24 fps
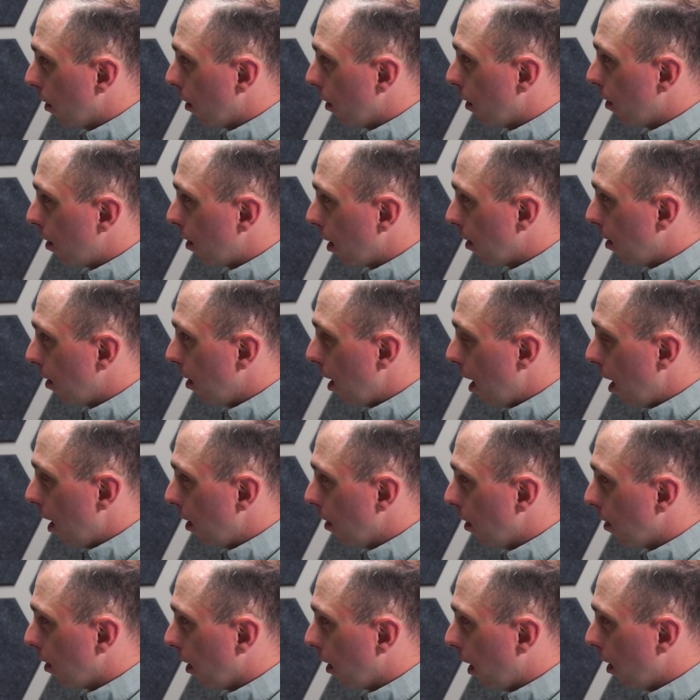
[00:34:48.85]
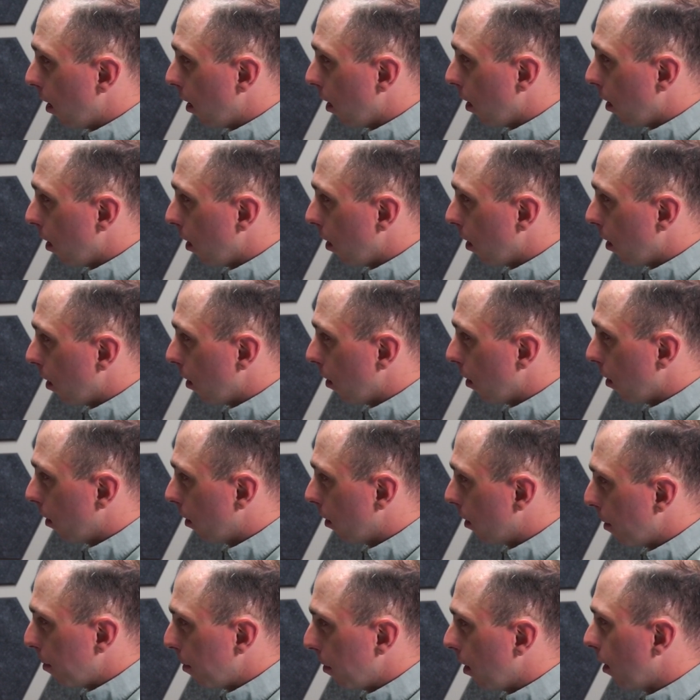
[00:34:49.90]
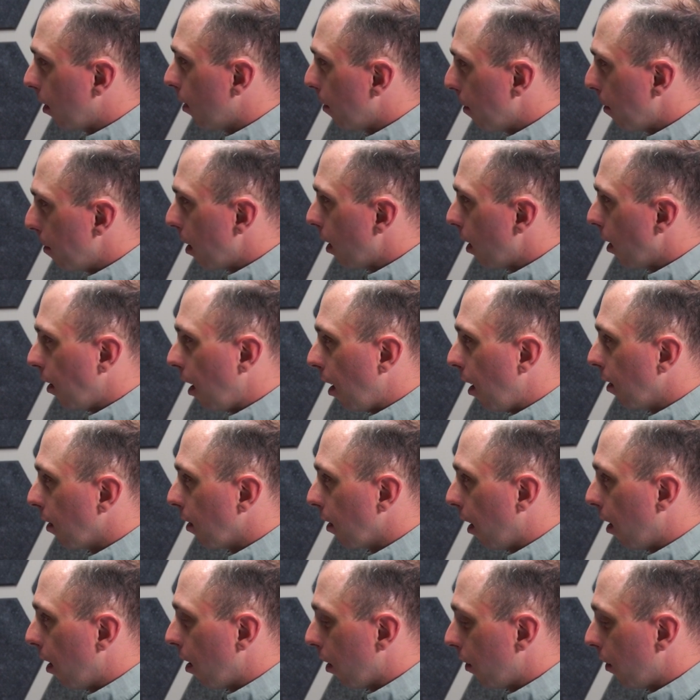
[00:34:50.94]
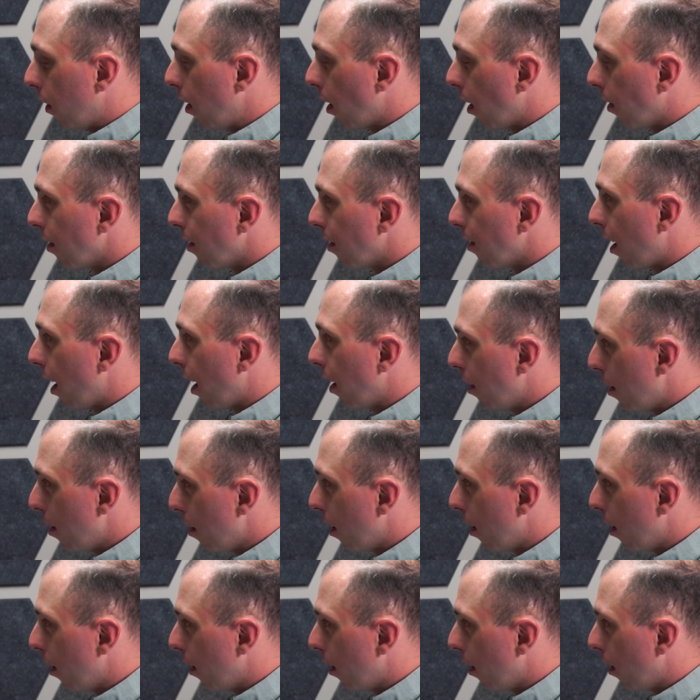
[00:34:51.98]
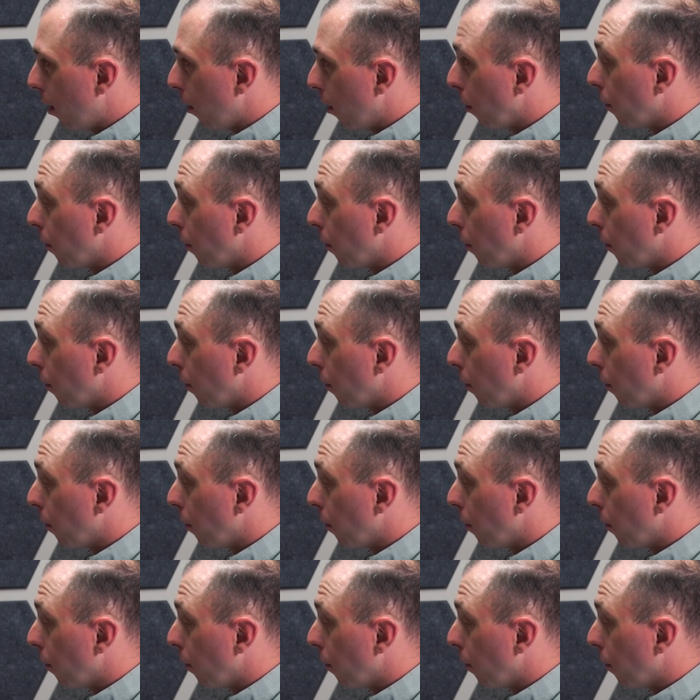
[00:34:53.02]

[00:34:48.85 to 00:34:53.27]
60 days later, some amount of days later, if he doesn't sign or